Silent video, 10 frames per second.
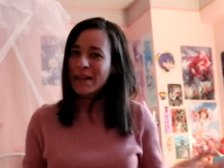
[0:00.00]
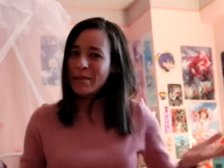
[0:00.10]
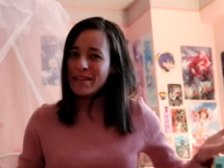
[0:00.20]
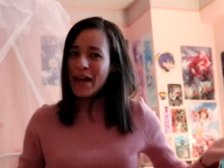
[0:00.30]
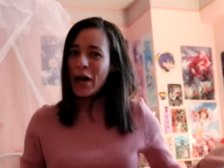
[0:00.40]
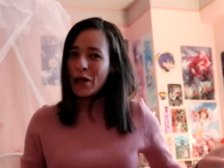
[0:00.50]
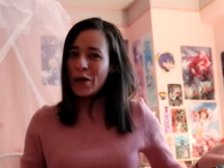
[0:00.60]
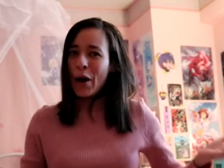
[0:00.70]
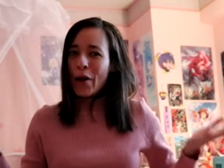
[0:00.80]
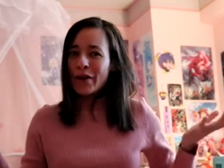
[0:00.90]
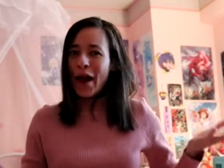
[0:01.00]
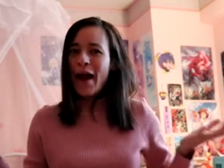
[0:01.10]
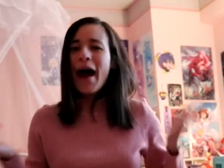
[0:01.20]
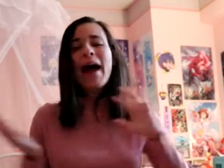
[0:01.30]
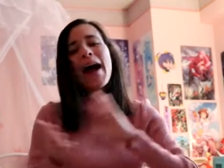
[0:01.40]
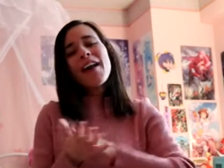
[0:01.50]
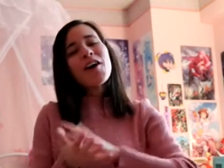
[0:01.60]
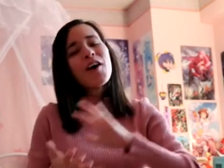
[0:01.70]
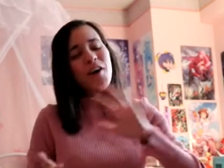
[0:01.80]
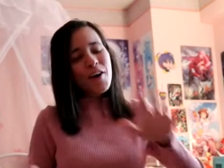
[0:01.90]
let me tell you, okay? I had
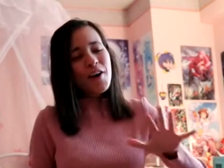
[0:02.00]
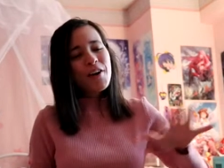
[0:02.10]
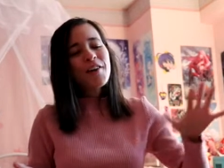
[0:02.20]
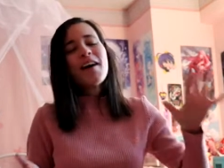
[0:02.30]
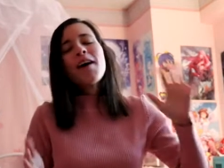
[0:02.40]
heard